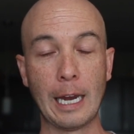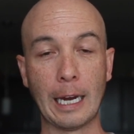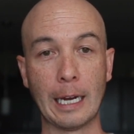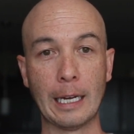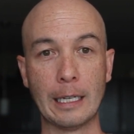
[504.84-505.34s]

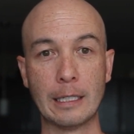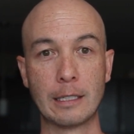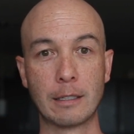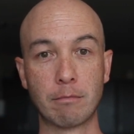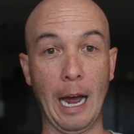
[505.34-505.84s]

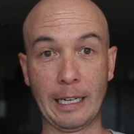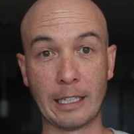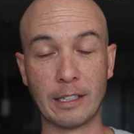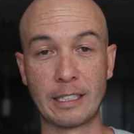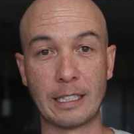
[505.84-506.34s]
And I
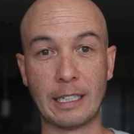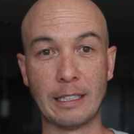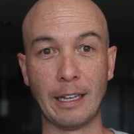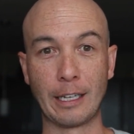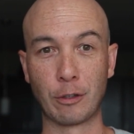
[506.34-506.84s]
can
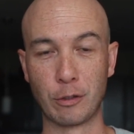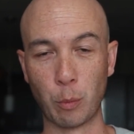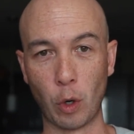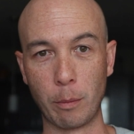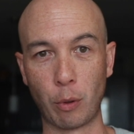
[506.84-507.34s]
see like there's
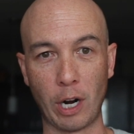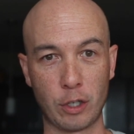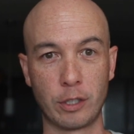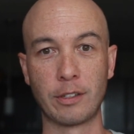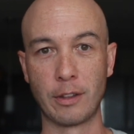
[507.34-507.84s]
more
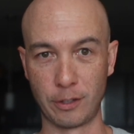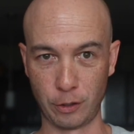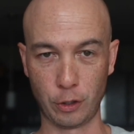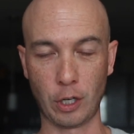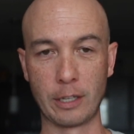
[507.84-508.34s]
impressions on the
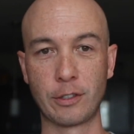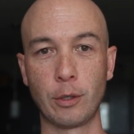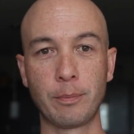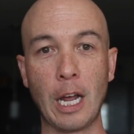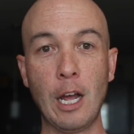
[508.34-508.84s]
Search
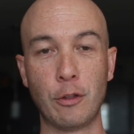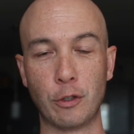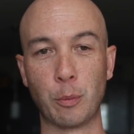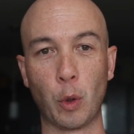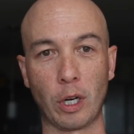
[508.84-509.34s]
Console,
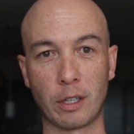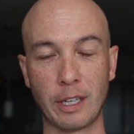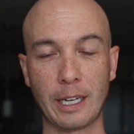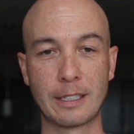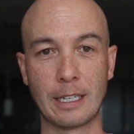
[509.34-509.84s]
there's more
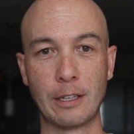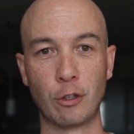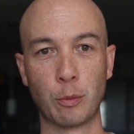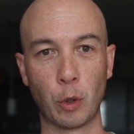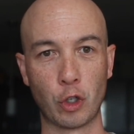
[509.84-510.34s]
clicks, and
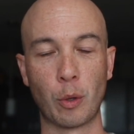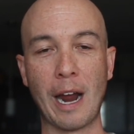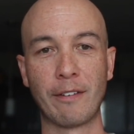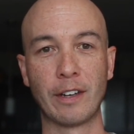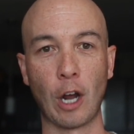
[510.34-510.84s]
there's more
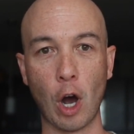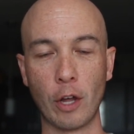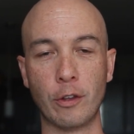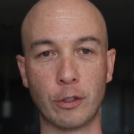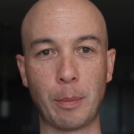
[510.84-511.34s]
traffic
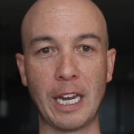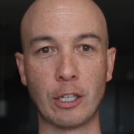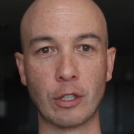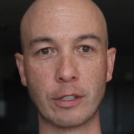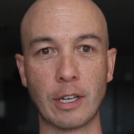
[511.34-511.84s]
on those
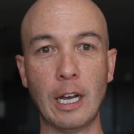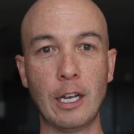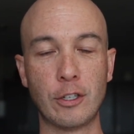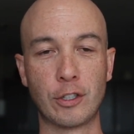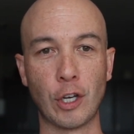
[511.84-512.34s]
pages.
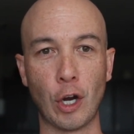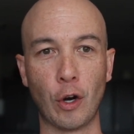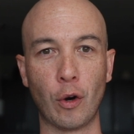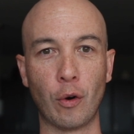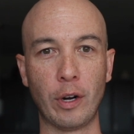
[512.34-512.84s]

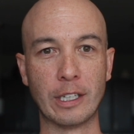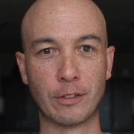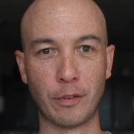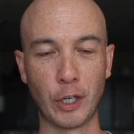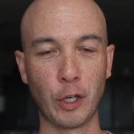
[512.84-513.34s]
So
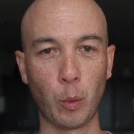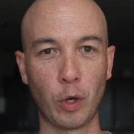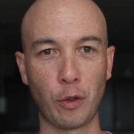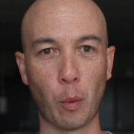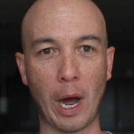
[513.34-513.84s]
it's very
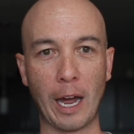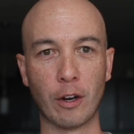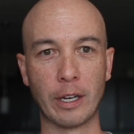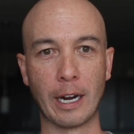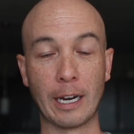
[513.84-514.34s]

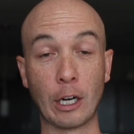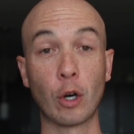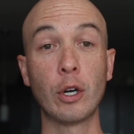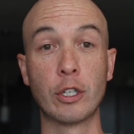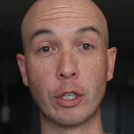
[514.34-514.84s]
worthwhile, and I
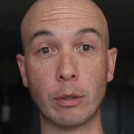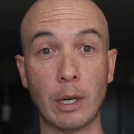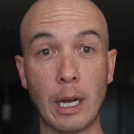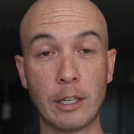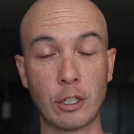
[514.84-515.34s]
encourage you
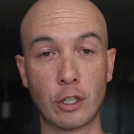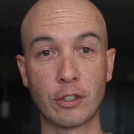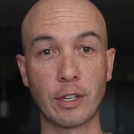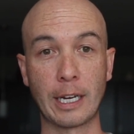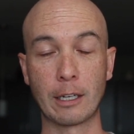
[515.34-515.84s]
to
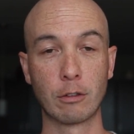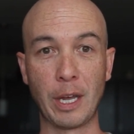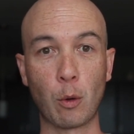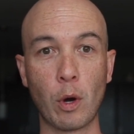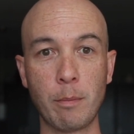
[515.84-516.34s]
just like
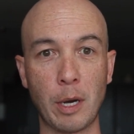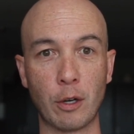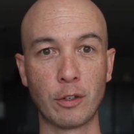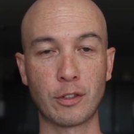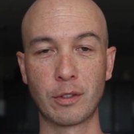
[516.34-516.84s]
pick one
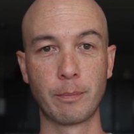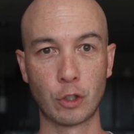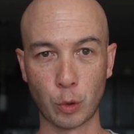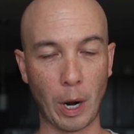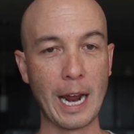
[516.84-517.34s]
post,
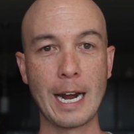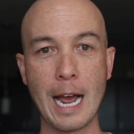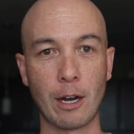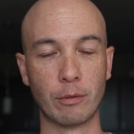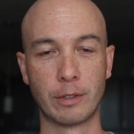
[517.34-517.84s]
try it
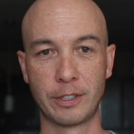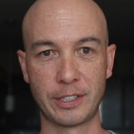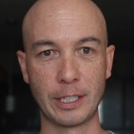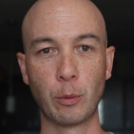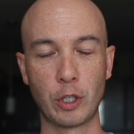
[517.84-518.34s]
out,
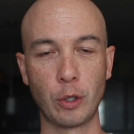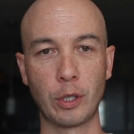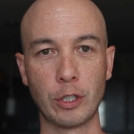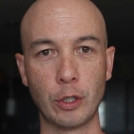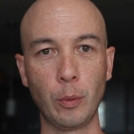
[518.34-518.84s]
see what you
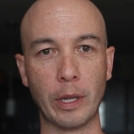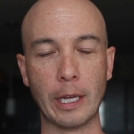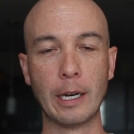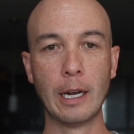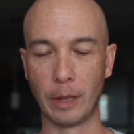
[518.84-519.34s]
can do with
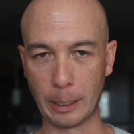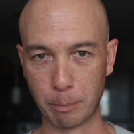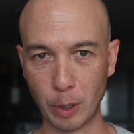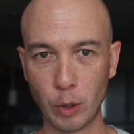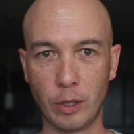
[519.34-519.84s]
it,
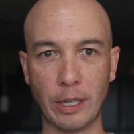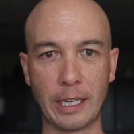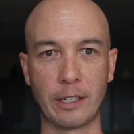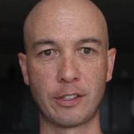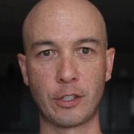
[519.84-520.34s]
like build
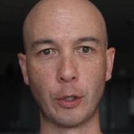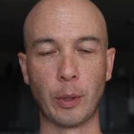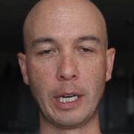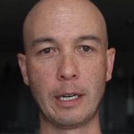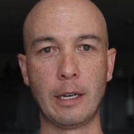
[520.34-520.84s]
links
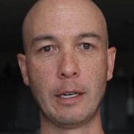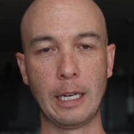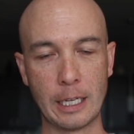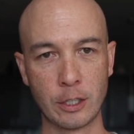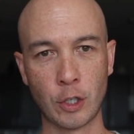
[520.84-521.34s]
to it
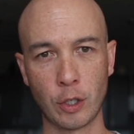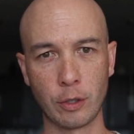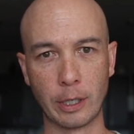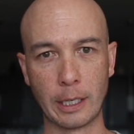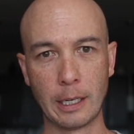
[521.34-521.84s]

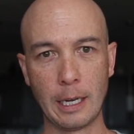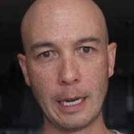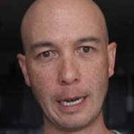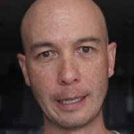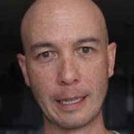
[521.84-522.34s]
internally,
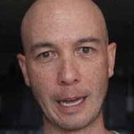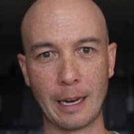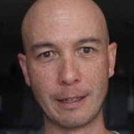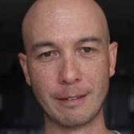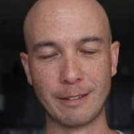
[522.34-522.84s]
and
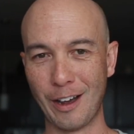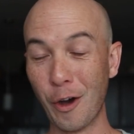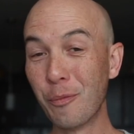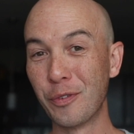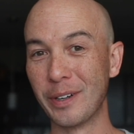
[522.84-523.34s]
then
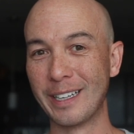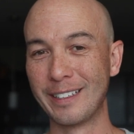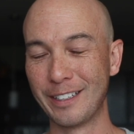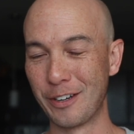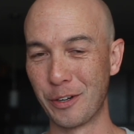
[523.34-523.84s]

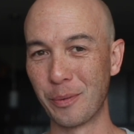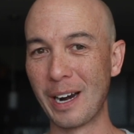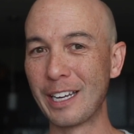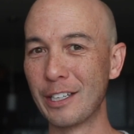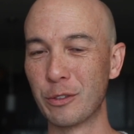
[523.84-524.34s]
hopefully, you know, your
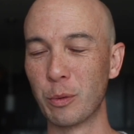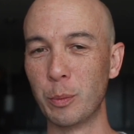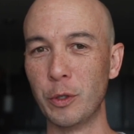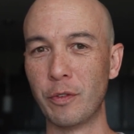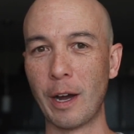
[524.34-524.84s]
rankings will
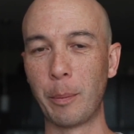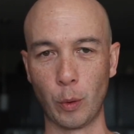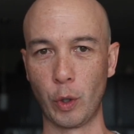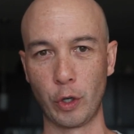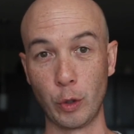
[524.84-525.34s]
move up
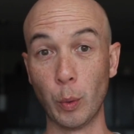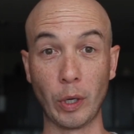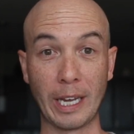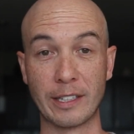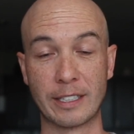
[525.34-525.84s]
or you
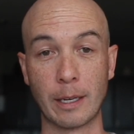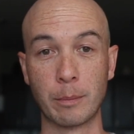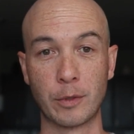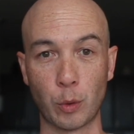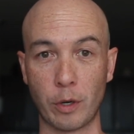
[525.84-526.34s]
will get
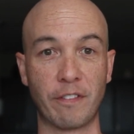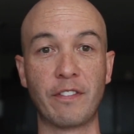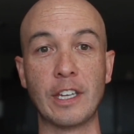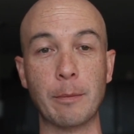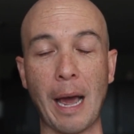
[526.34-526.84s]
some sort of
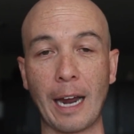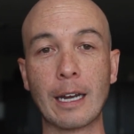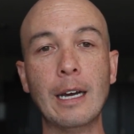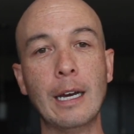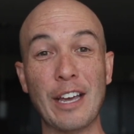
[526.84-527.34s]

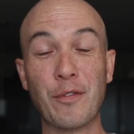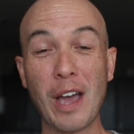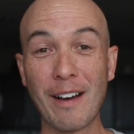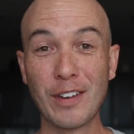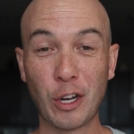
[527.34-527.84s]
feedback. If
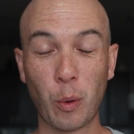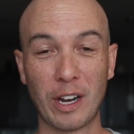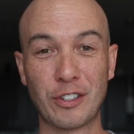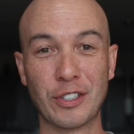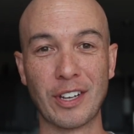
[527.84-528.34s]
you have any
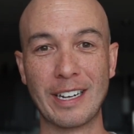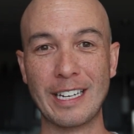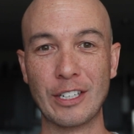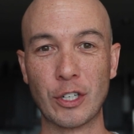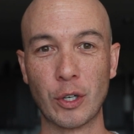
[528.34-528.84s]
questions on
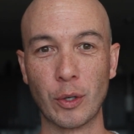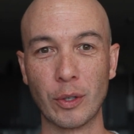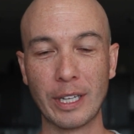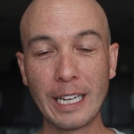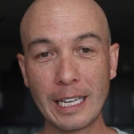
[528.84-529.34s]

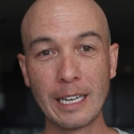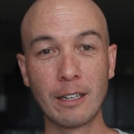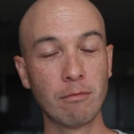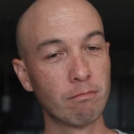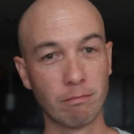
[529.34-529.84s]
internal
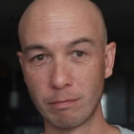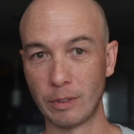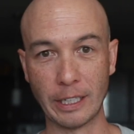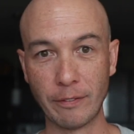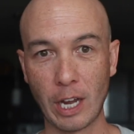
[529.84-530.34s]
linking,
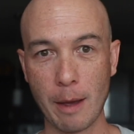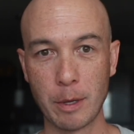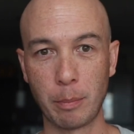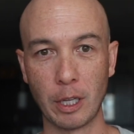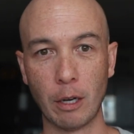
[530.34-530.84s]
leave a
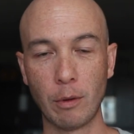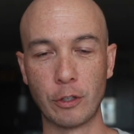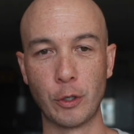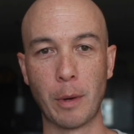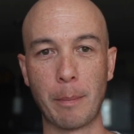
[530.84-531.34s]
comment below.
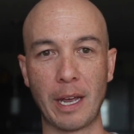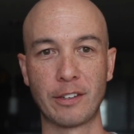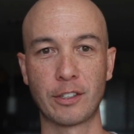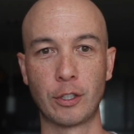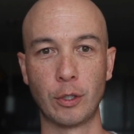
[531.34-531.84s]
I'll do my
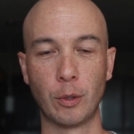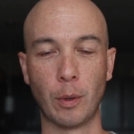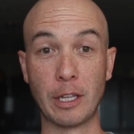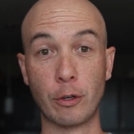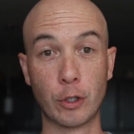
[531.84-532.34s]
best
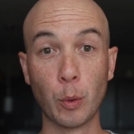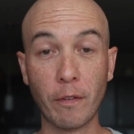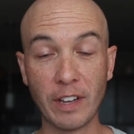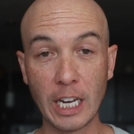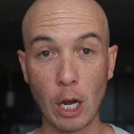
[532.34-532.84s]
to either
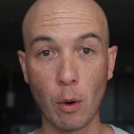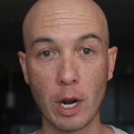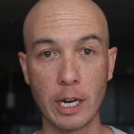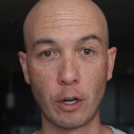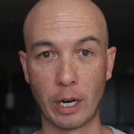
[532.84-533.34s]
do a video
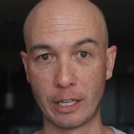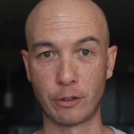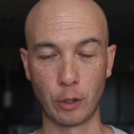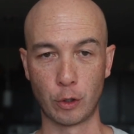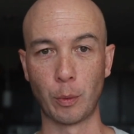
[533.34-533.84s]
on it or
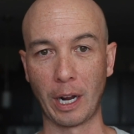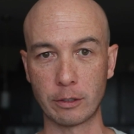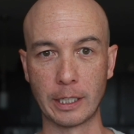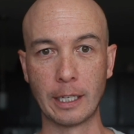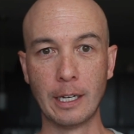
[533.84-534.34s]
answer you
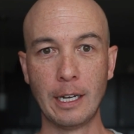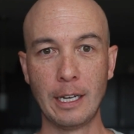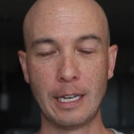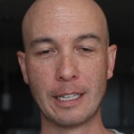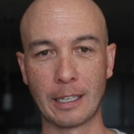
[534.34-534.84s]
directly
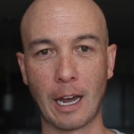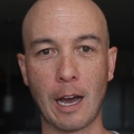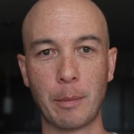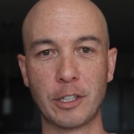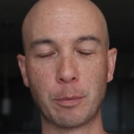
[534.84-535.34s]
in the
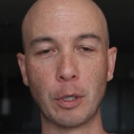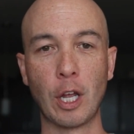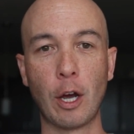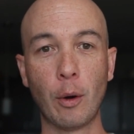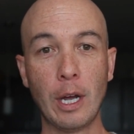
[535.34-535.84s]
comments
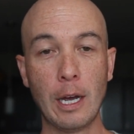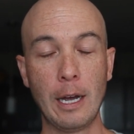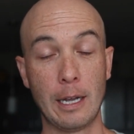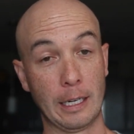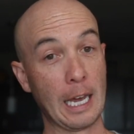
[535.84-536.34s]
below.
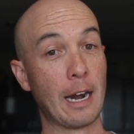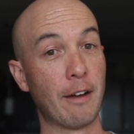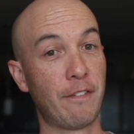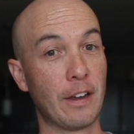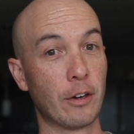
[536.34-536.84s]
Again,
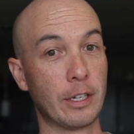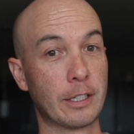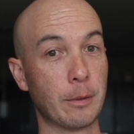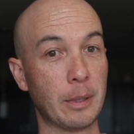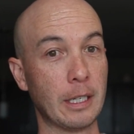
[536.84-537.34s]
I found
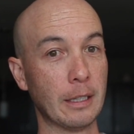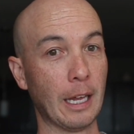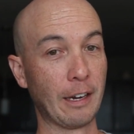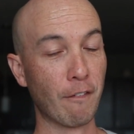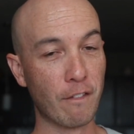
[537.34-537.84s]
it to be
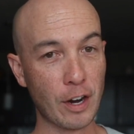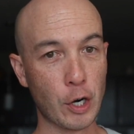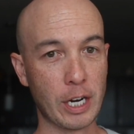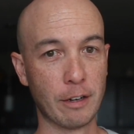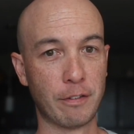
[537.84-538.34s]
like
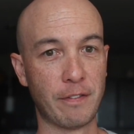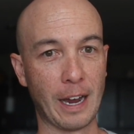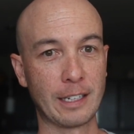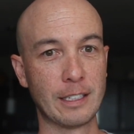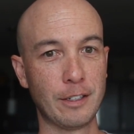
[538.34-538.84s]
very
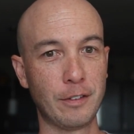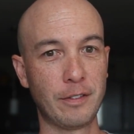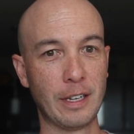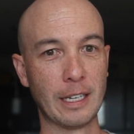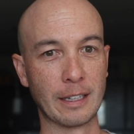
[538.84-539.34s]

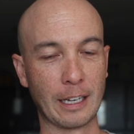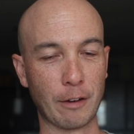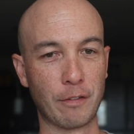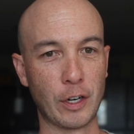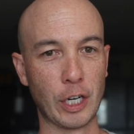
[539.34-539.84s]
effective in like
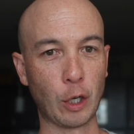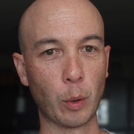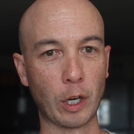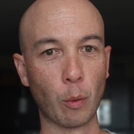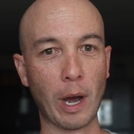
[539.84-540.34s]
a very
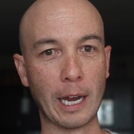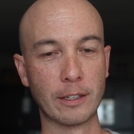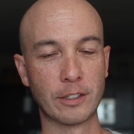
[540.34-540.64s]
quick way.